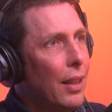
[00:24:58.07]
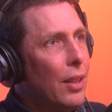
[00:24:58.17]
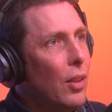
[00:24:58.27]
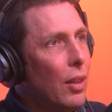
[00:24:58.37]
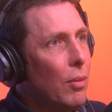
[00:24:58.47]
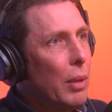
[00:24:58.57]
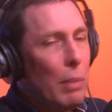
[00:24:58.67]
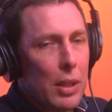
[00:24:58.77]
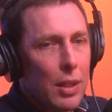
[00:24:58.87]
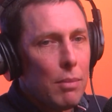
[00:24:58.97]
you know, we
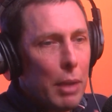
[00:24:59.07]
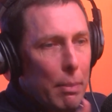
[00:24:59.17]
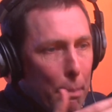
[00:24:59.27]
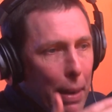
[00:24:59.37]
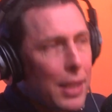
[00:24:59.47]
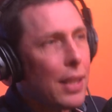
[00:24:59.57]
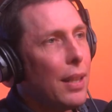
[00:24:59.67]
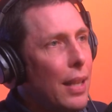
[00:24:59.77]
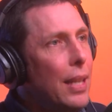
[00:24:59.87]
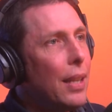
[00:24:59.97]
must we must
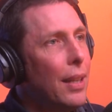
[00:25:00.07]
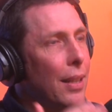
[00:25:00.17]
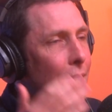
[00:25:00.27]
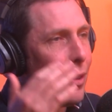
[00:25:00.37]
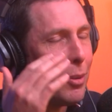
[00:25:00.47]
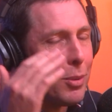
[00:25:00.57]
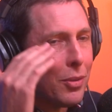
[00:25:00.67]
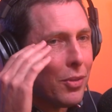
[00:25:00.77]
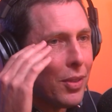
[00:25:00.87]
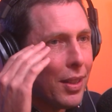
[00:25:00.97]
think in terms
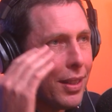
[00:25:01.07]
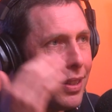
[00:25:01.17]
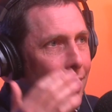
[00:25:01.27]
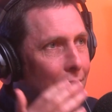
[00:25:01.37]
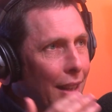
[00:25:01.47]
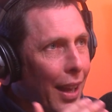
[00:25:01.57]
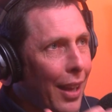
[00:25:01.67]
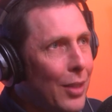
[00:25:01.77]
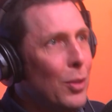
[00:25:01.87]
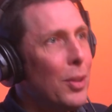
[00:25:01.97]
of
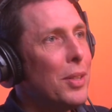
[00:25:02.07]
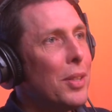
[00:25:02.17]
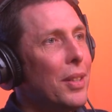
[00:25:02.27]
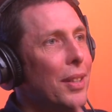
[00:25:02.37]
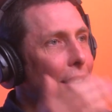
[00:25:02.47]
hundreds,